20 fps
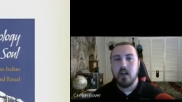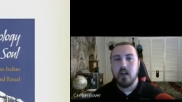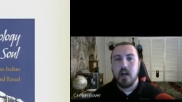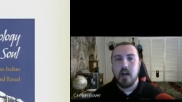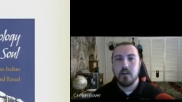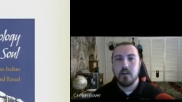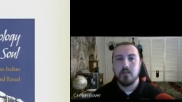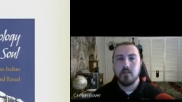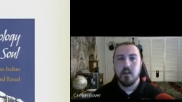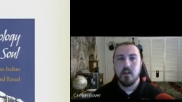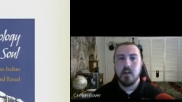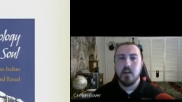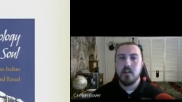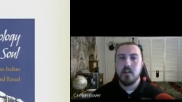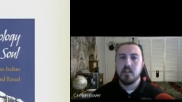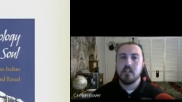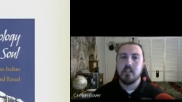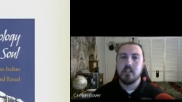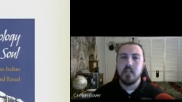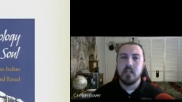have
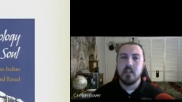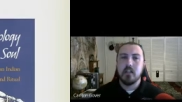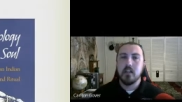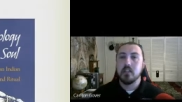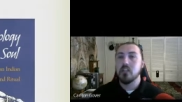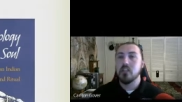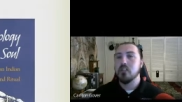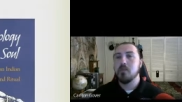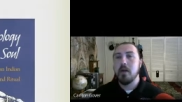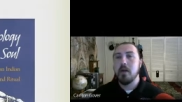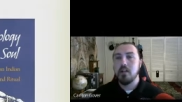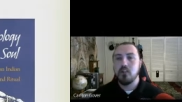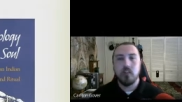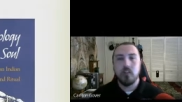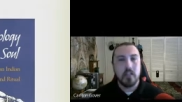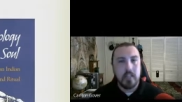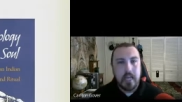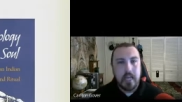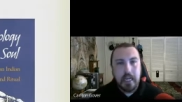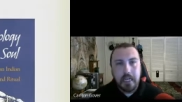seen this, especially
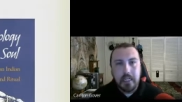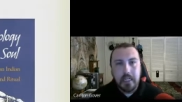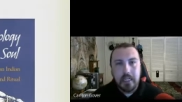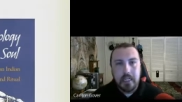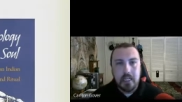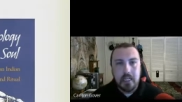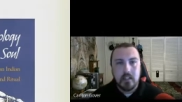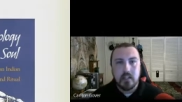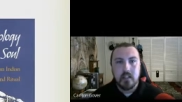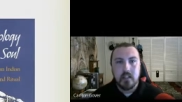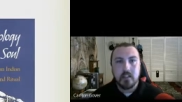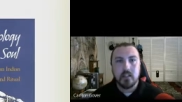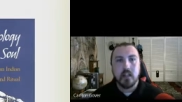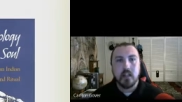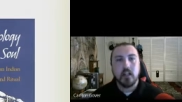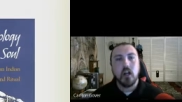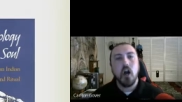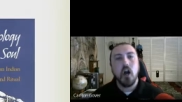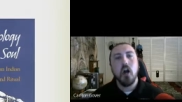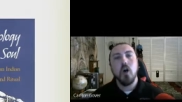in the 80s, as
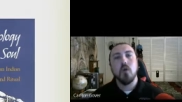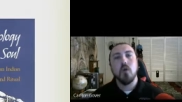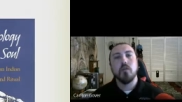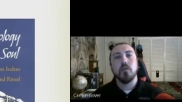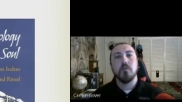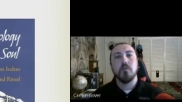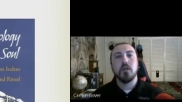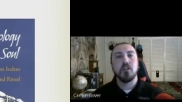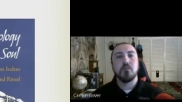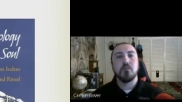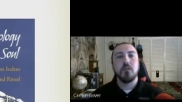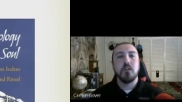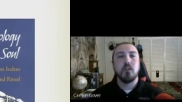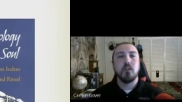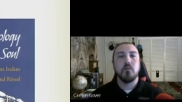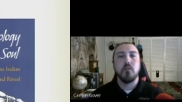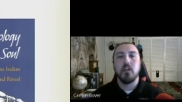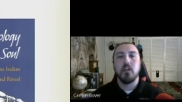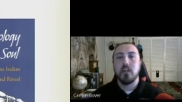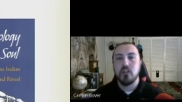like, oh, there must be the
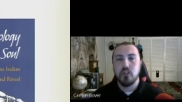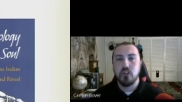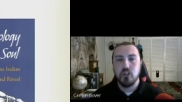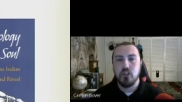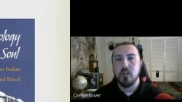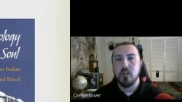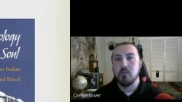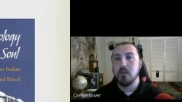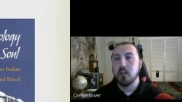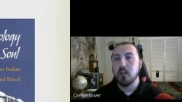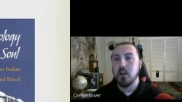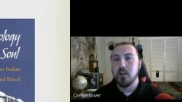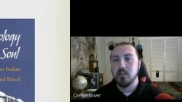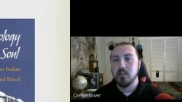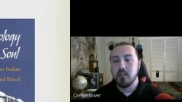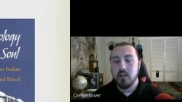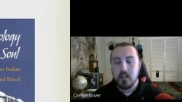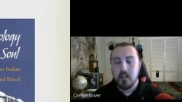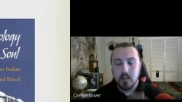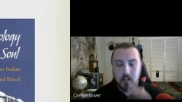relationship because
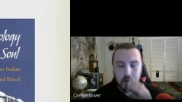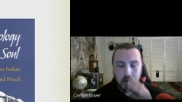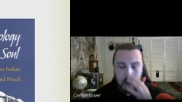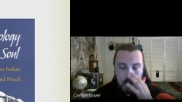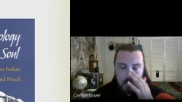of this.